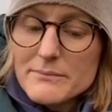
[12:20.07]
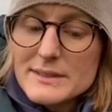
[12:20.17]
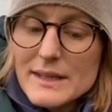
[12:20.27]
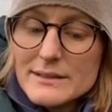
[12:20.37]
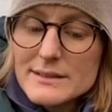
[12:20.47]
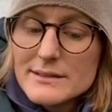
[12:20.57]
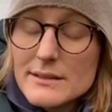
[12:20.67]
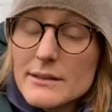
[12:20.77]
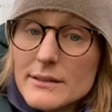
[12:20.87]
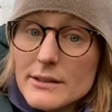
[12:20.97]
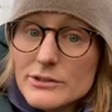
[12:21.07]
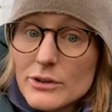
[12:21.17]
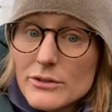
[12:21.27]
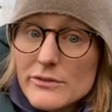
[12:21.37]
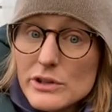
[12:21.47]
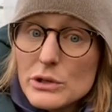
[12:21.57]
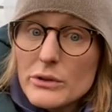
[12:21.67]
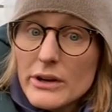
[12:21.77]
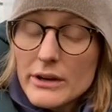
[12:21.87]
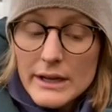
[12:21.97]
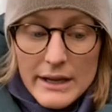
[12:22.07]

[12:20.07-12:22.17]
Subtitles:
since the start of the new year,